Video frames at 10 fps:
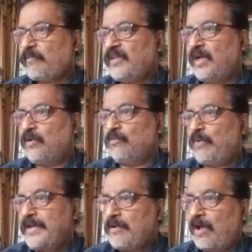
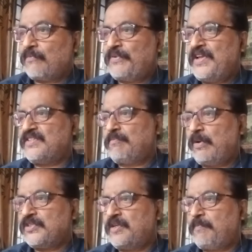One of his
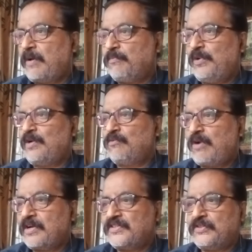most popular
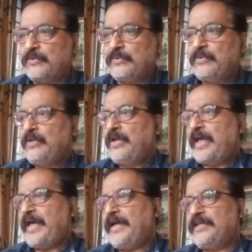works to
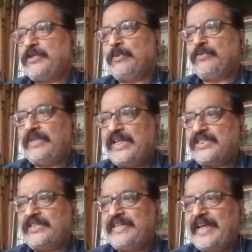this
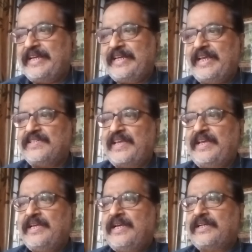day is A
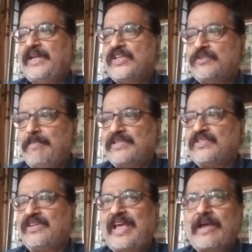Christmas
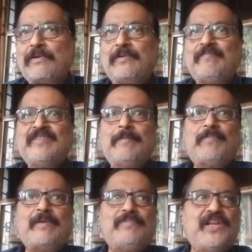Carol,
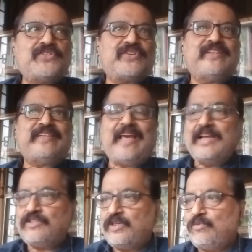published in
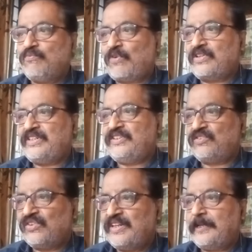
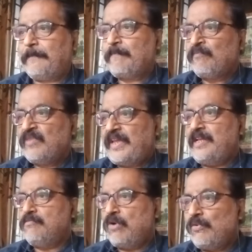1843.
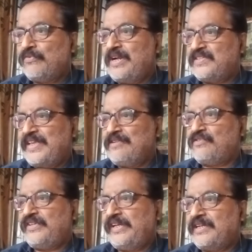In more recent
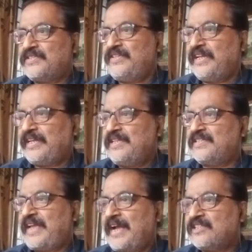years, Dickens
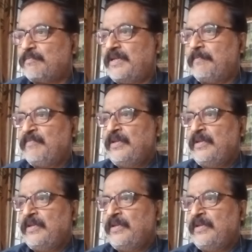has been